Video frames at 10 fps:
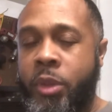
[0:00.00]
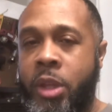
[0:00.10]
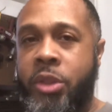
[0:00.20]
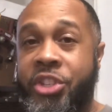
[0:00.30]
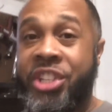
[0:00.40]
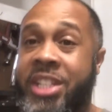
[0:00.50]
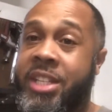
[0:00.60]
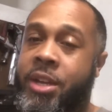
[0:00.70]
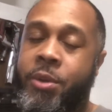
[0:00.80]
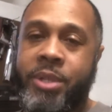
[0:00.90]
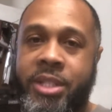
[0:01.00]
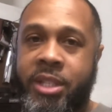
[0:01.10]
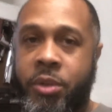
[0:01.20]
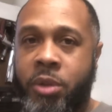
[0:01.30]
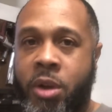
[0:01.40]
The GTO is
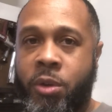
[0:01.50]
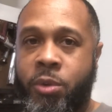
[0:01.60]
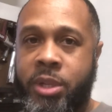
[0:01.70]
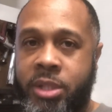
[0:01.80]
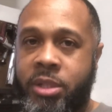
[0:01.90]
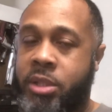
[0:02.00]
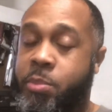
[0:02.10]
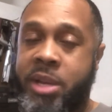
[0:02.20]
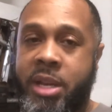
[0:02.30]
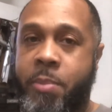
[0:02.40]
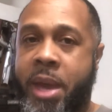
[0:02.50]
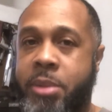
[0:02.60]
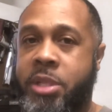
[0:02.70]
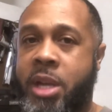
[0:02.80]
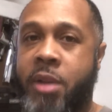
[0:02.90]
still gone. It's been at the paint
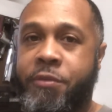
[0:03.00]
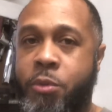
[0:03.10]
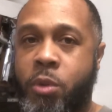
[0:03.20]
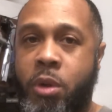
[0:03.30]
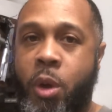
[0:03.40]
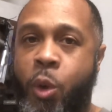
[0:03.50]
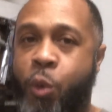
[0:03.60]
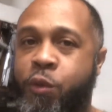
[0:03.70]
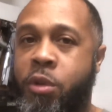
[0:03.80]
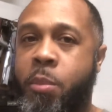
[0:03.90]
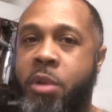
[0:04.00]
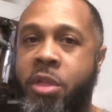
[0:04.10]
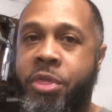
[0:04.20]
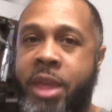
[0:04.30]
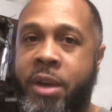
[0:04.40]
shop for over a month
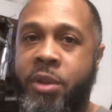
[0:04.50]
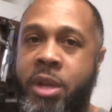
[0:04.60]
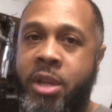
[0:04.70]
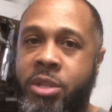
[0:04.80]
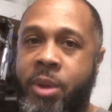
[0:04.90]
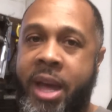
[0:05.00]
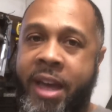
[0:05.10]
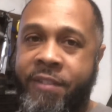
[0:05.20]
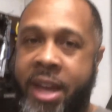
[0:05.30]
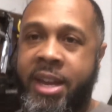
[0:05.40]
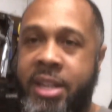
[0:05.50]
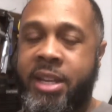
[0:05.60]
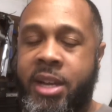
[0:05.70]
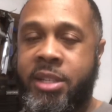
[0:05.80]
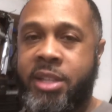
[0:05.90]
now, so I haven't had any
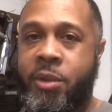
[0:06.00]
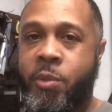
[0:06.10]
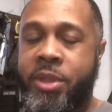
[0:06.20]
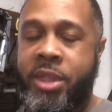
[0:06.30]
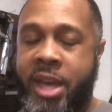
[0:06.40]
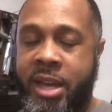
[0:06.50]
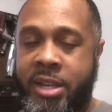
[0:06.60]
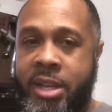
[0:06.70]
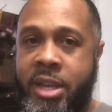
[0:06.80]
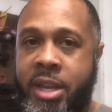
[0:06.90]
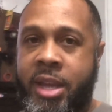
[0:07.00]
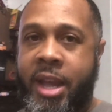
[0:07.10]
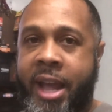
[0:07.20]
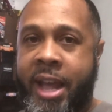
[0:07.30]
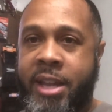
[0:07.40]
contact with that,
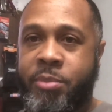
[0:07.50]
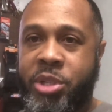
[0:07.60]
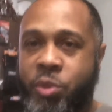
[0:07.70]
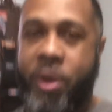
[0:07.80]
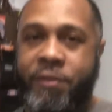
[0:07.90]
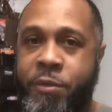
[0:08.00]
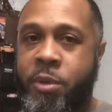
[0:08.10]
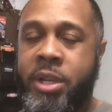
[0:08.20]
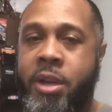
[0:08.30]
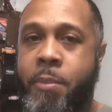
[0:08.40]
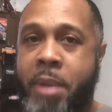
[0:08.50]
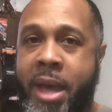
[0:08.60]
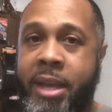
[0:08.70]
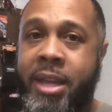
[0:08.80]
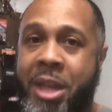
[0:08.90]
and just waiting for it to come
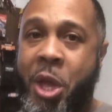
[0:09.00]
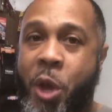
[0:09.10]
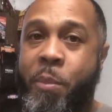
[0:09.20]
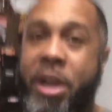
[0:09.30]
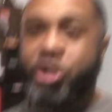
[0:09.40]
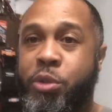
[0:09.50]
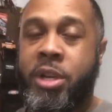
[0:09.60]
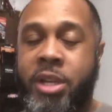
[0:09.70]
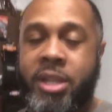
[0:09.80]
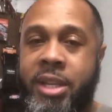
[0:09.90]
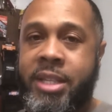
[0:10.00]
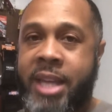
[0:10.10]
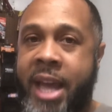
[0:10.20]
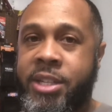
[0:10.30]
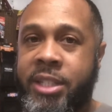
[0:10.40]
back. My truck is
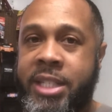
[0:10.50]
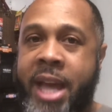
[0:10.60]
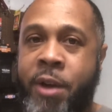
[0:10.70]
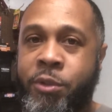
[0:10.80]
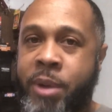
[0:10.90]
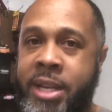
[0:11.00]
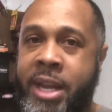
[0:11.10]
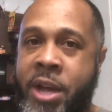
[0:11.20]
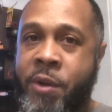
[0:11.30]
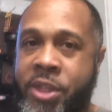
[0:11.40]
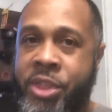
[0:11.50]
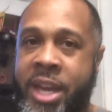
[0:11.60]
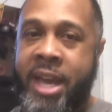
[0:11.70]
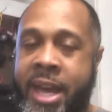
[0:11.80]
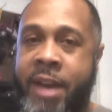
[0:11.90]
actually down right now. I think
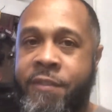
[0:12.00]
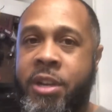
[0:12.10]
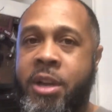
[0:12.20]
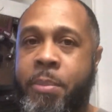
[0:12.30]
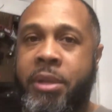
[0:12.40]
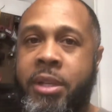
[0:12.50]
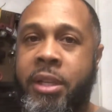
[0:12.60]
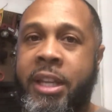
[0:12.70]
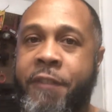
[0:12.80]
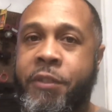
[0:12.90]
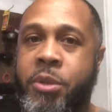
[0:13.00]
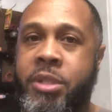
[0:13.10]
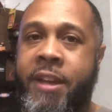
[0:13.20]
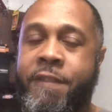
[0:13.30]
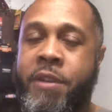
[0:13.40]
I have a couple of lifters
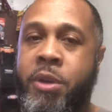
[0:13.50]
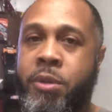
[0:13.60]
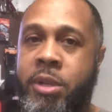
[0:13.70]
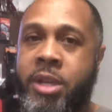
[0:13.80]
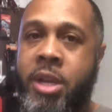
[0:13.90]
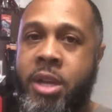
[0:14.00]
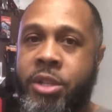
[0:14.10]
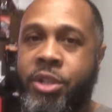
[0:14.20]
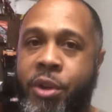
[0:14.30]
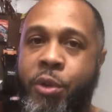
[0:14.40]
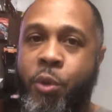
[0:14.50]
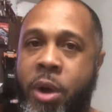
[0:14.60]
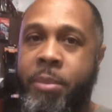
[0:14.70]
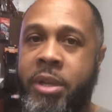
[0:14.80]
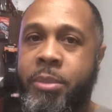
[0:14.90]
that failed, so
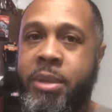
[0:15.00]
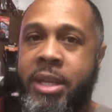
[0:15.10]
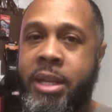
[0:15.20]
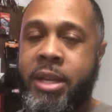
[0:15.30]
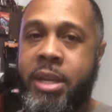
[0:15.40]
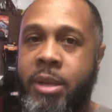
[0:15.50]
I'm gonna be